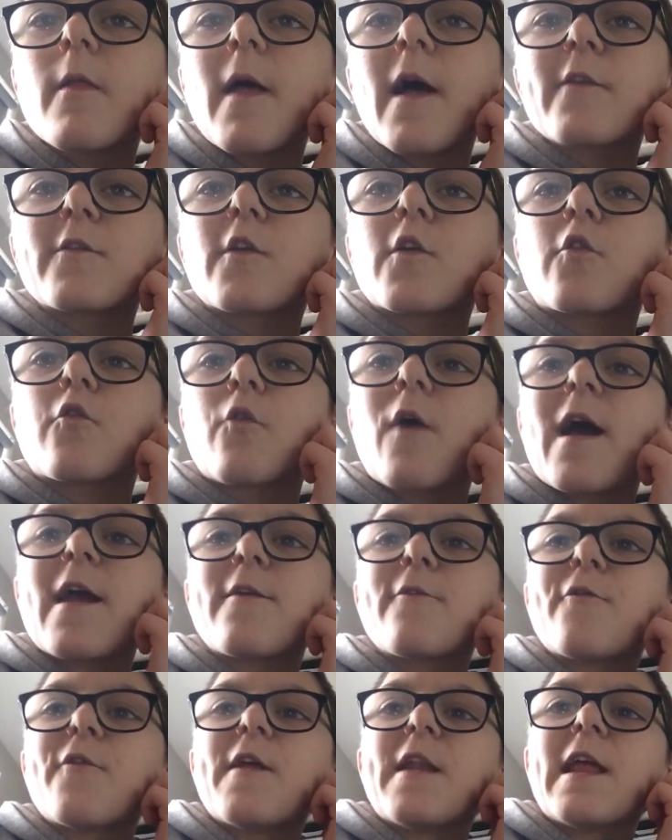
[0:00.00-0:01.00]
That's a
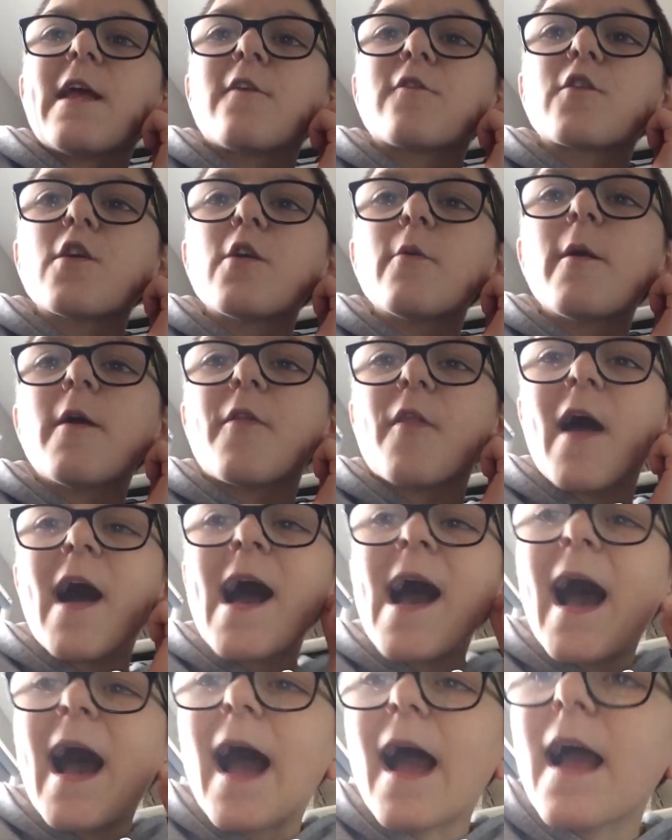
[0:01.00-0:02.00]
great finish. Who hit
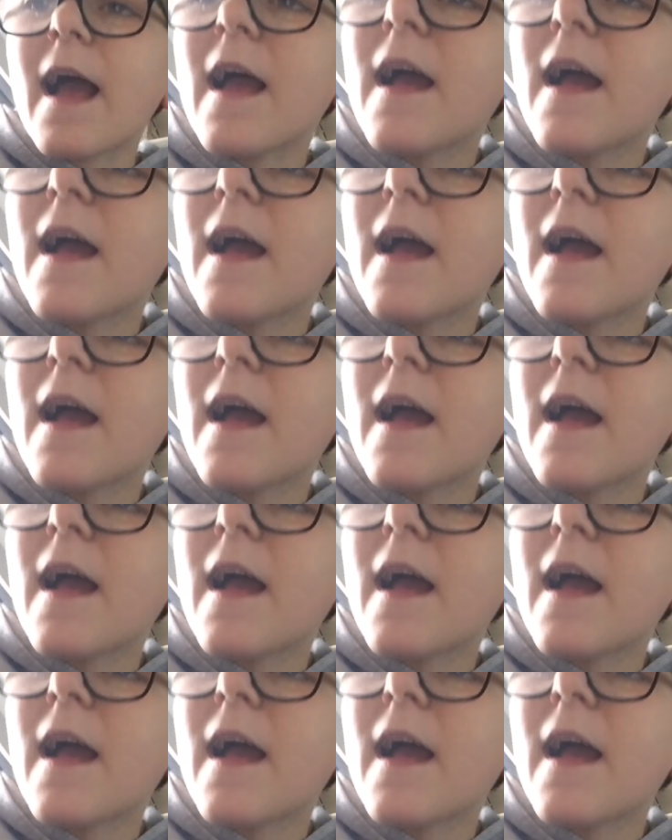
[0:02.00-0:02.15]
that?